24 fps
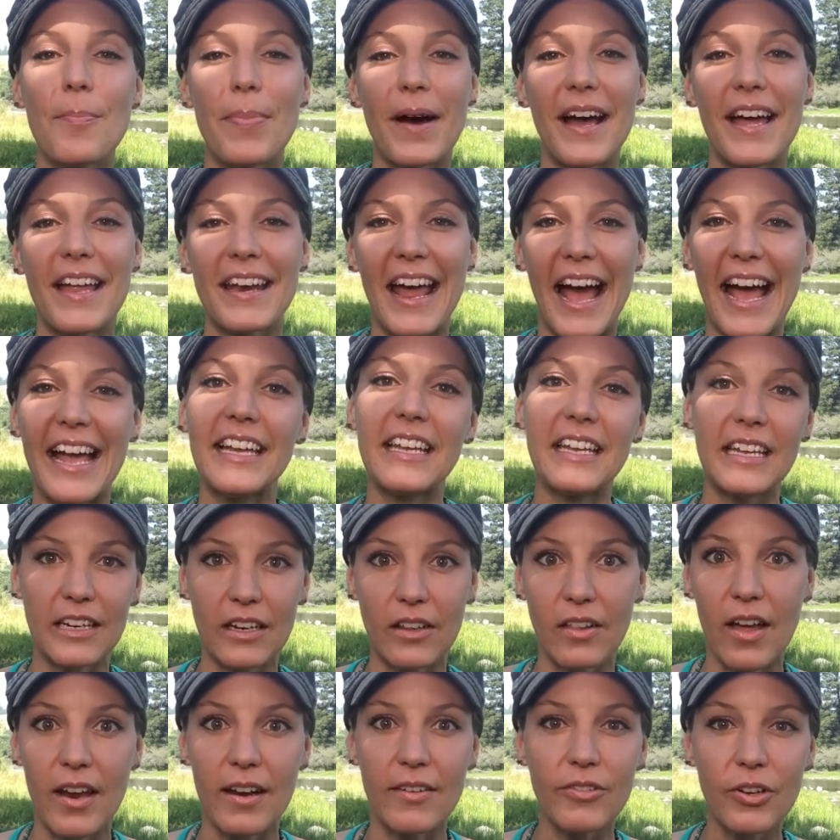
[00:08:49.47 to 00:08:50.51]
but I eat
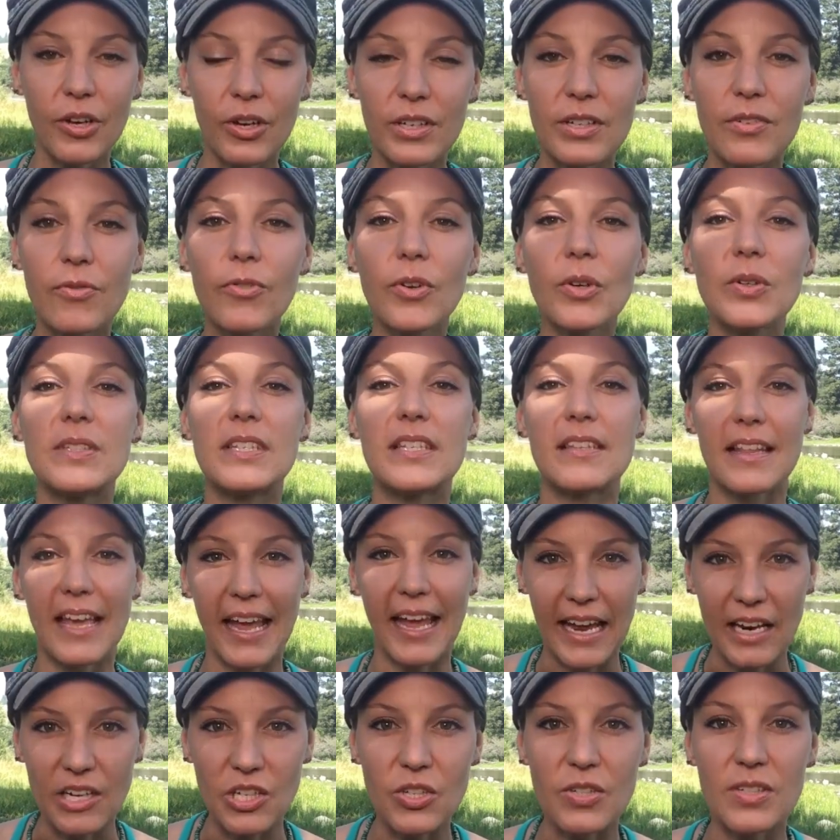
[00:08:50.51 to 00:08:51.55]
a lot of cooked foods, and
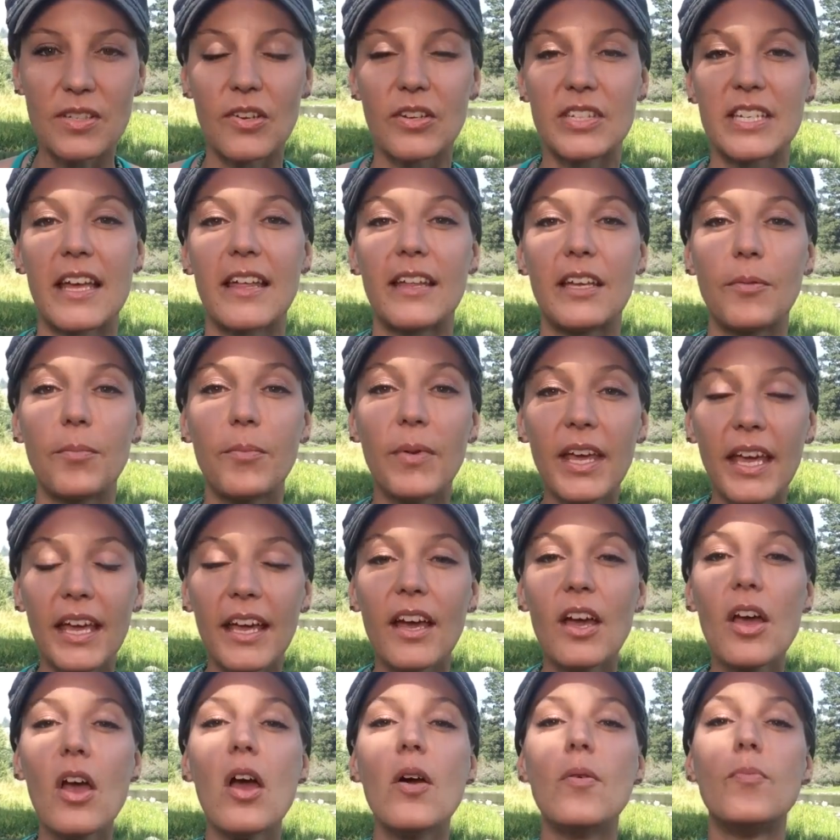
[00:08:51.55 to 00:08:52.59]
the angels are telling
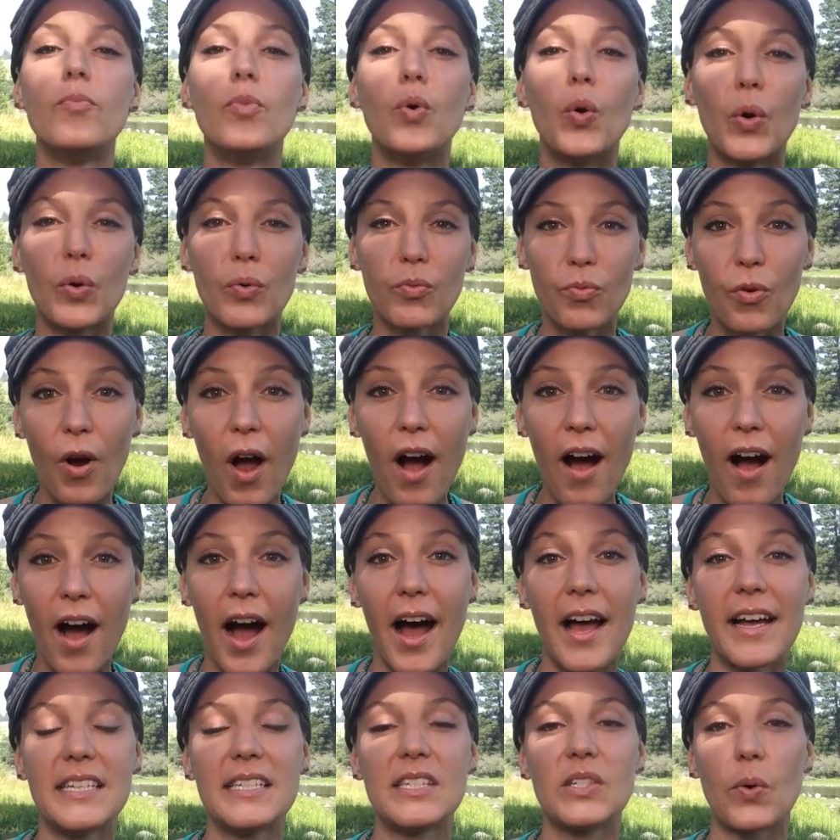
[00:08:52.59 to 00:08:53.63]
me more
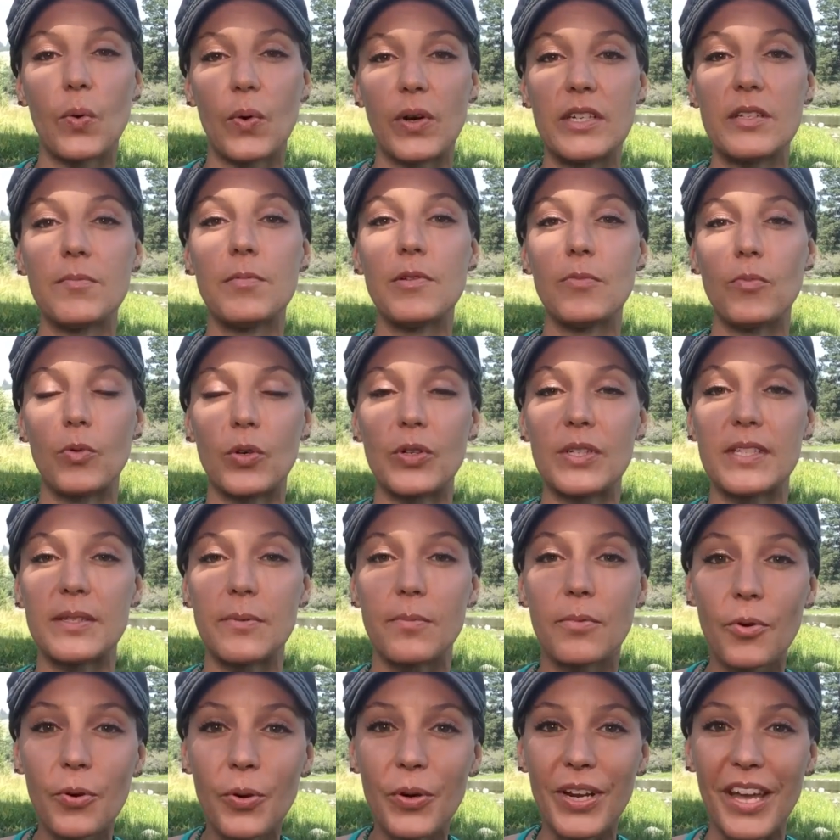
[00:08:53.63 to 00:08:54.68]
raw is going to be more
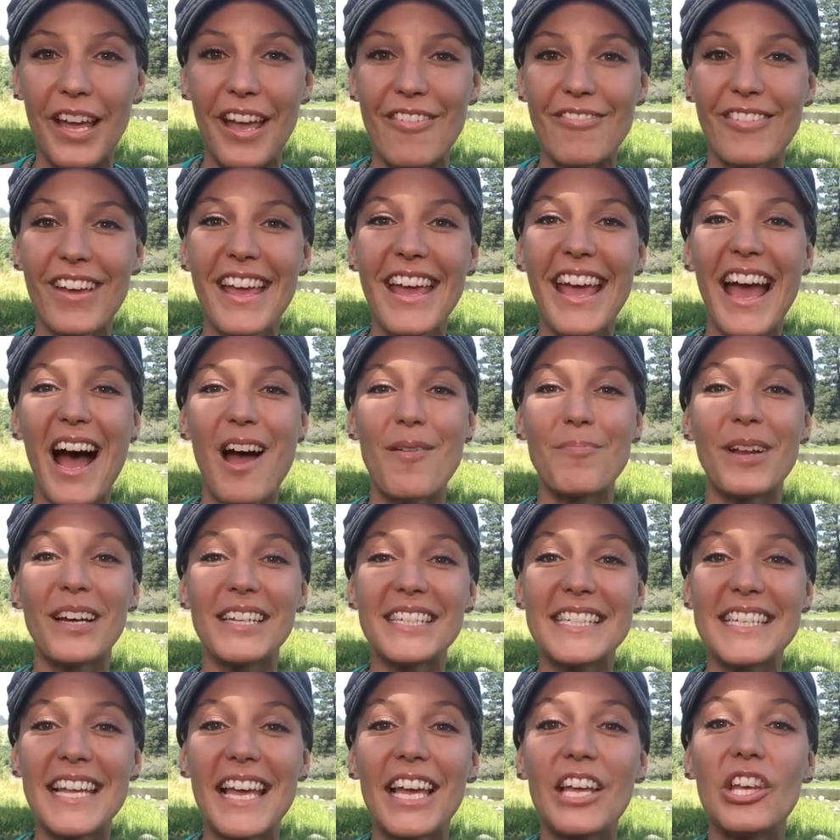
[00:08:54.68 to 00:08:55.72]
supportive. I'm
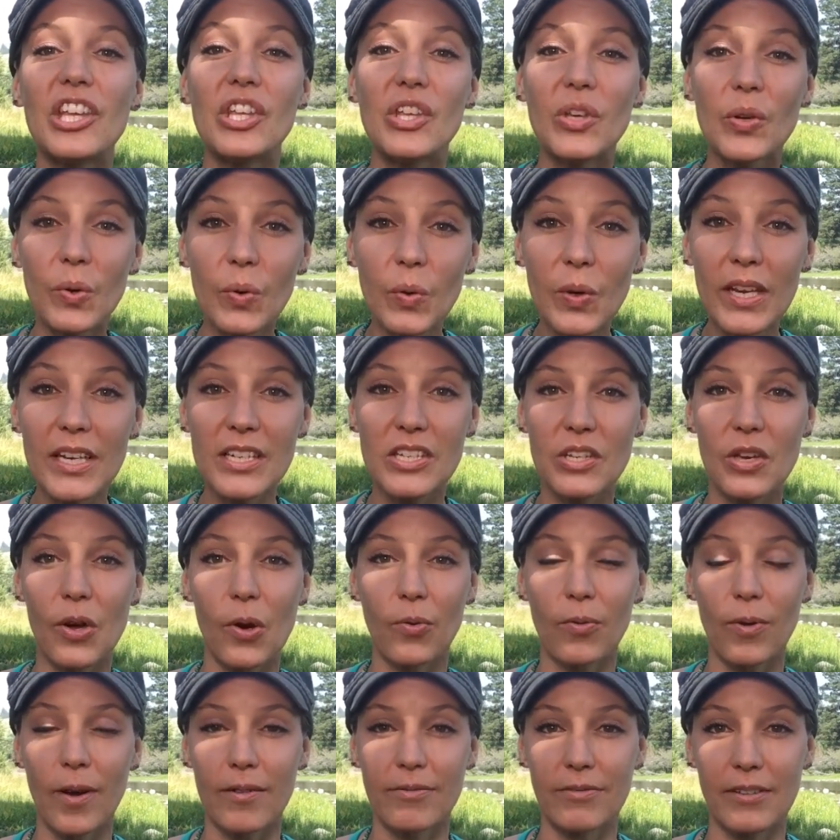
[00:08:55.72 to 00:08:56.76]
not saying you need to
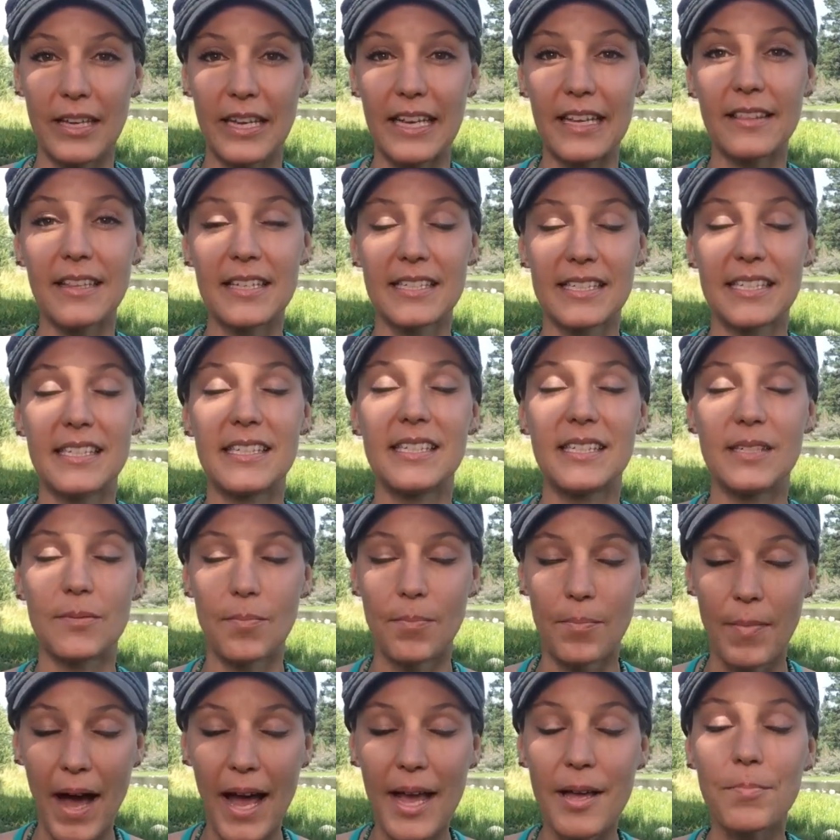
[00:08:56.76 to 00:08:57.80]
go raw vegan, this is
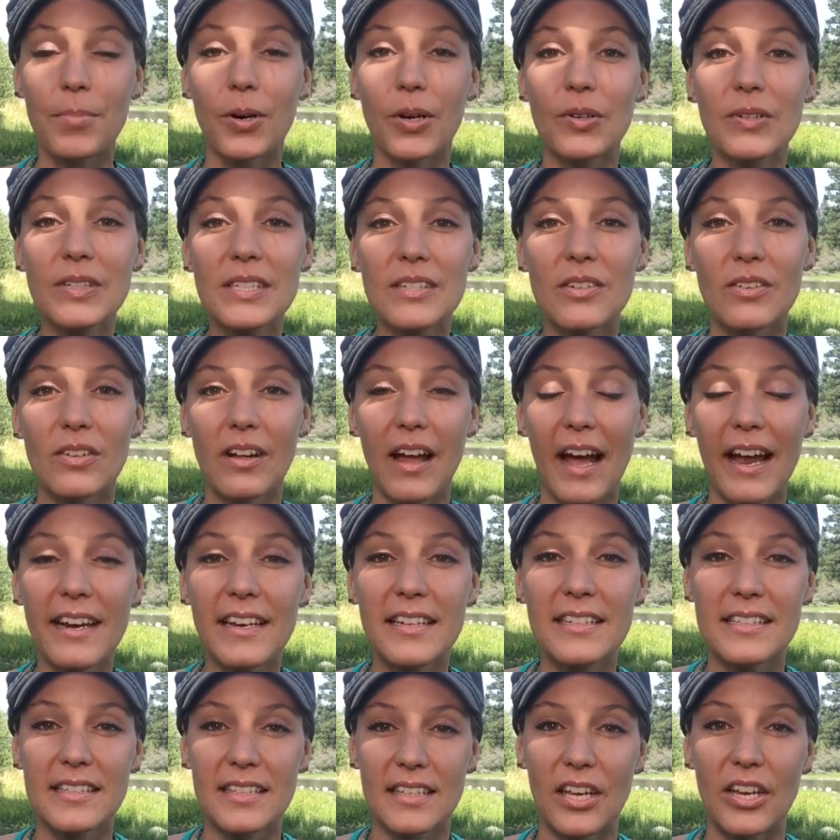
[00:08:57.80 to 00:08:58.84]
my personal
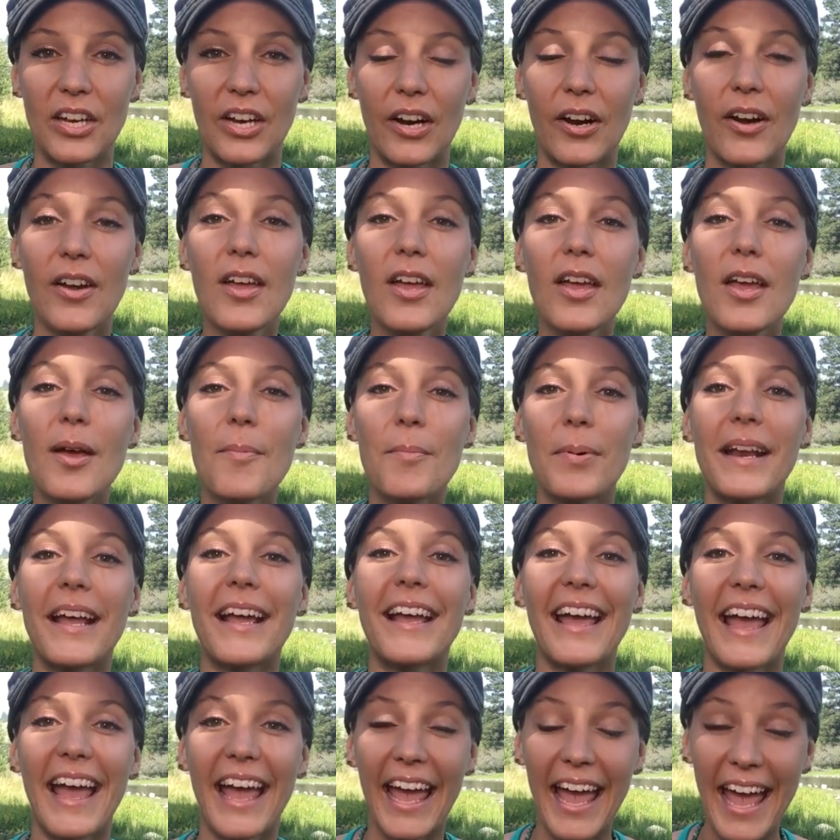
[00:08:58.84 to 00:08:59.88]
guidance here, but
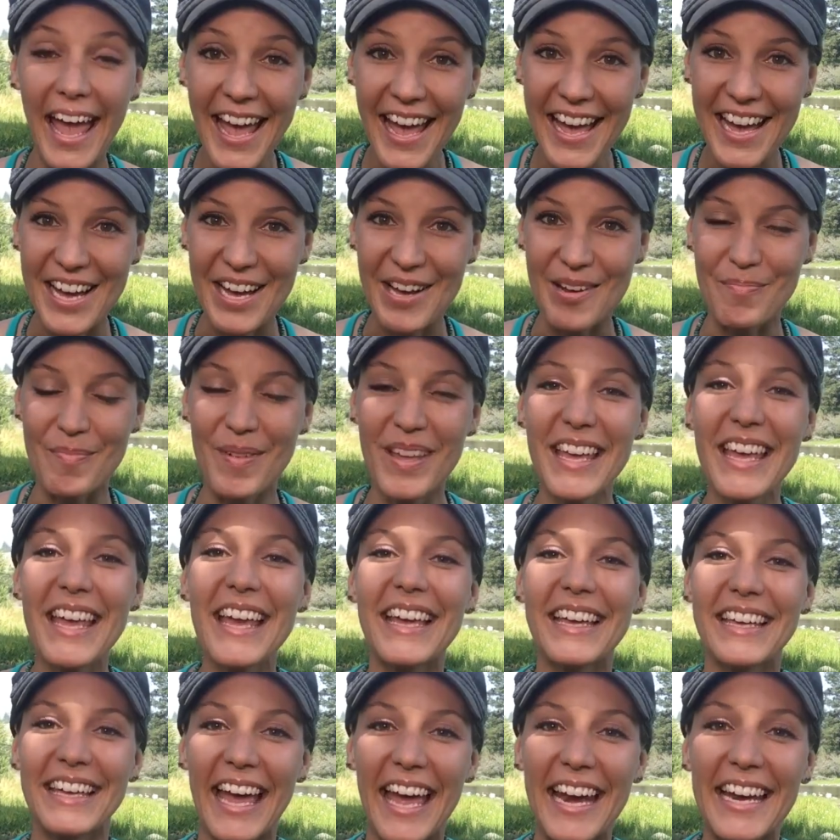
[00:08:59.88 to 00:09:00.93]
I am
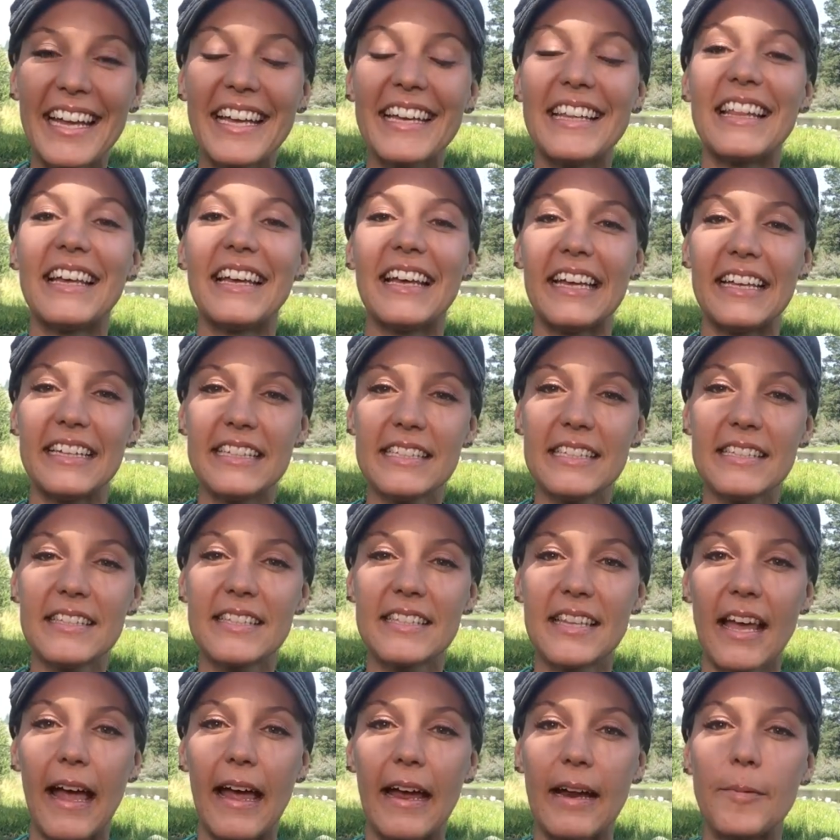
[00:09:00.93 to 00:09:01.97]
getting the
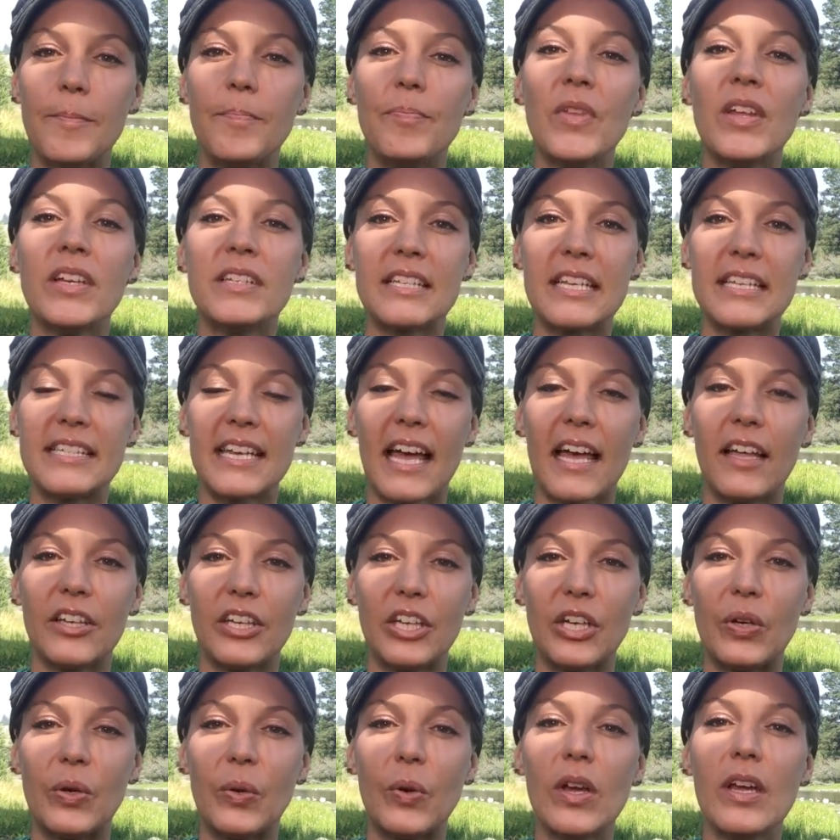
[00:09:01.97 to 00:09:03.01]
insight to tell
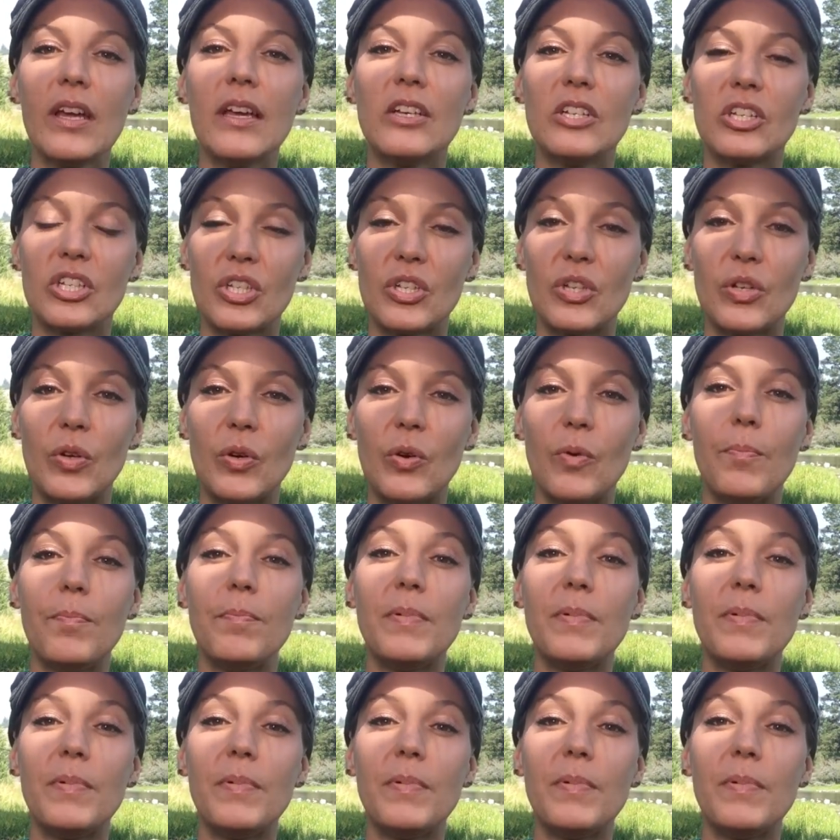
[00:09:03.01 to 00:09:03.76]
you to